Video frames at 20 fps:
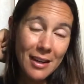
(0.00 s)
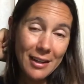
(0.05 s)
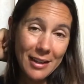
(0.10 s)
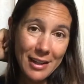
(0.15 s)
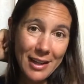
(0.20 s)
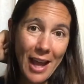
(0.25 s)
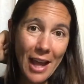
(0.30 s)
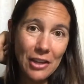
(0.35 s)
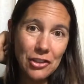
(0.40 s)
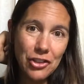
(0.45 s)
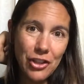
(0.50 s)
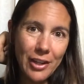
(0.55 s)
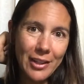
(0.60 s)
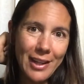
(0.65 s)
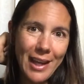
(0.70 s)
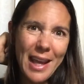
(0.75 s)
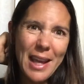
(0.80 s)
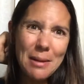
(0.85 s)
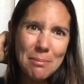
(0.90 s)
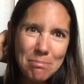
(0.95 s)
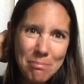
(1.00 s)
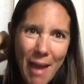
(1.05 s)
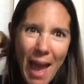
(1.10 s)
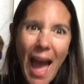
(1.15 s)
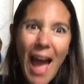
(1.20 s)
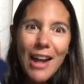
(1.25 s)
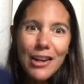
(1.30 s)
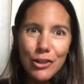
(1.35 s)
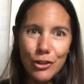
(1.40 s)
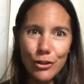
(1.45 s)
connection, it
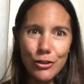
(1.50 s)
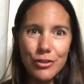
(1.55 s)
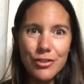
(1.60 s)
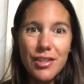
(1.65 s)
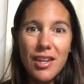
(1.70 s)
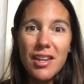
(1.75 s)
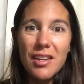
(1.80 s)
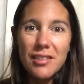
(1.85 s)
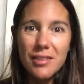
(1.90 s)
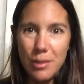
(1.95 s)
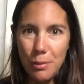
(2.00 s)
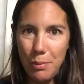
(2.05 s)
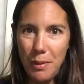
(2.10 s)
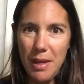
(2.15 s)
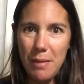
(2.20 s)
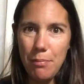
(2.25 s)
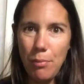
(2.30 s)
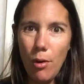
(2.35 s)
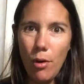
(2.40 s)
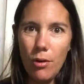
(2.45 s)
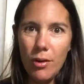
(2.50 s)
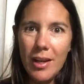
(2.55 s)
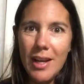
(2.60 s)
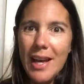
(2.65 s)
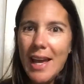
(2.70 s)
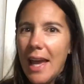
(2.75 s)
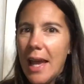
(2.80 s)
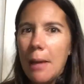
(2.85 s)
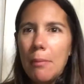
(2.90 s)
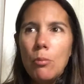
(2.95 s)
matters to people.
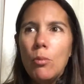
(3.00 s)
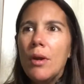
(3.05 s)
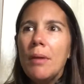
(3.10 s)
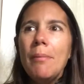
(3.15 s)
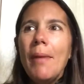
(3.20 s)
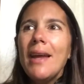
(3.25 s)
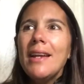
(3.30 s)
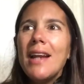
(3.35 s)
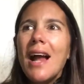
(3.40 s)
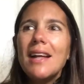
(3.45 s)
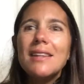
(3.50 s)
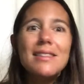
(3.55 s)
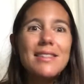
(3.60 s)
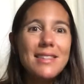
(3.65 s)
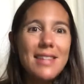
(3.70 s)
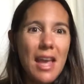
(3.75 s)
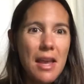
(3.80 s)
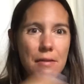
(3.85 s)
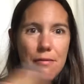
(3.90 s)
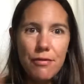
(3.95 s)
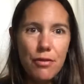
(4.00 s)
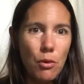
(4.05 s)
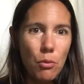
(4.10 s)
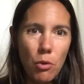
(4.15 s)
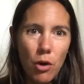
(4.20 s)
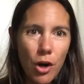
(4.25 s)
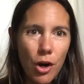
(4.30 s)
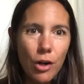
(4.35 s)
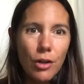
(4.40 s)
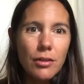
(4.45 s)
We may not save the
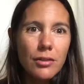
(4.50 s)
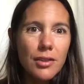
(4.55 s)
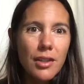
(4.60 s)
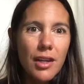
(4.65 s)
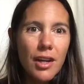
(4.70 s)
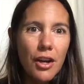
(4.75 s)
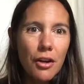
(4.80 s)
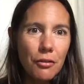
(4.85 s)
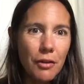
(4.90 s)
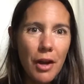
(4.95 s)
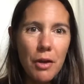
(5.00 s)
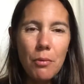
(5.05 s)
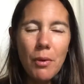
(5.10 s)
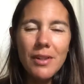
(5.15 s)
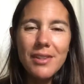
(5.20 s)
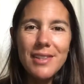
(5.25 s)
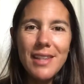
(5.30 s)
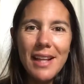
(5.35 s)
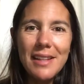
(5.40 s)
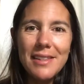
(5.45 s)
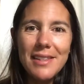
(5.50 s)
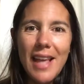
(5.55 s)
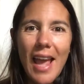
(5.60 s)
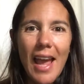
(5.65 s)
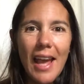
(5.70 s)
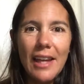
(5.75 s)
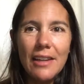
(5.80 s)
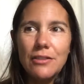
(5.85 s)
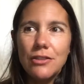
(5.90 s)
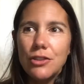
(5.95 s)
world, right? What's that
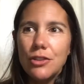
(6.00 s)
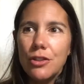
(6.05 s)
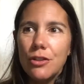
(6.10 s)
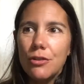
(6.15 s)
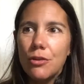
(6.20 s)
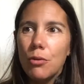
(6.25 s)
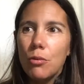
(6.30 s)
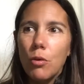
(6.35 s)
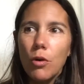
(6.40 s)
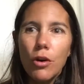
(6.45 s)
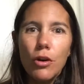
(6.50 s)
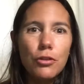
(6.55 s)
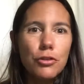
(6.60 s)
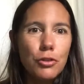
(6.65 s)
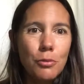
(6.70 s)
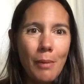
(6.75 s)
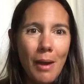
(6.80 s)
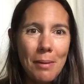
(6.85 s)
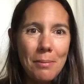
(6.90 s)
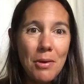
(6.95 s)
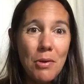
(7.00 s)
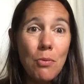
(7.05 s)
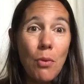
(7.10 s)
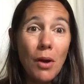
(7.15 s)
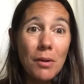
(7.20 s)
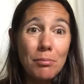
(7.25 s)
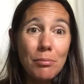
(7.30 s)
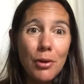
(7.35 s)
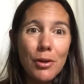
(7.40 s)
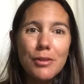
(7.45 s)
saying? To the world, you may be
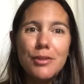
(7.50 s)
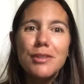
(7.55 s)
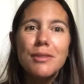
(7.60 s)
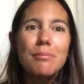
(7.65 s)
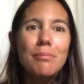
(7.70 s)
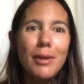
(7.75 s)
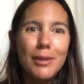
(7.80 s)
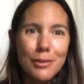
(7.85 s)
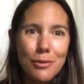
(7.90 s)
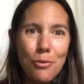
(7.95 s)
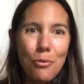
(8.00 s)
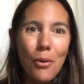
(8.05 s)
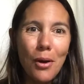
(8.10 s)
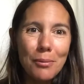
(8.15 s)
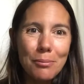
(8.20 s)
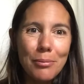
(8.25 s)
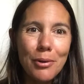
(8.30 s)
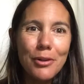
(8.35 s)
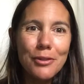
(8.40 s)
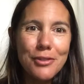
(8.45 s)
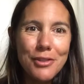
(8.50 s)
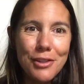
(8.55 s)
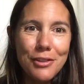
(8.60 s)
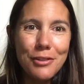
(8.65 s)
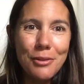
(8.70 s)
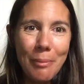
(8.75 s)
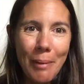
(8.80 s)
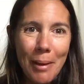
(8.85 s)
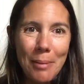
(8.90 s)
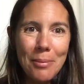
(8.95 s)
one person, but to one person,
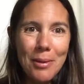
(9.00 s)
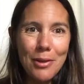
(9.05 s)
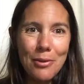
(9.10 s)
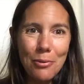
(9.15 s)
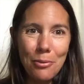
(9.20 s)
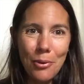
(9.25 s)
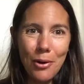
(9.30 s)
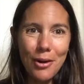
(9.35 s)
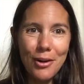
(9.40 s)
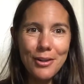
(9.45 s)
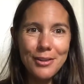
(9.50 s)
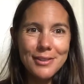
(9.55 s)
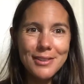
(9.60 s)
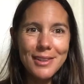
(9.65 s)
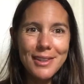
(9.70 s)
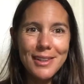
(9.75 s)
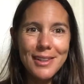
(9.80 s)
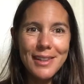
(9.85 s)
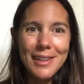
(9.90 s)
you may be the world.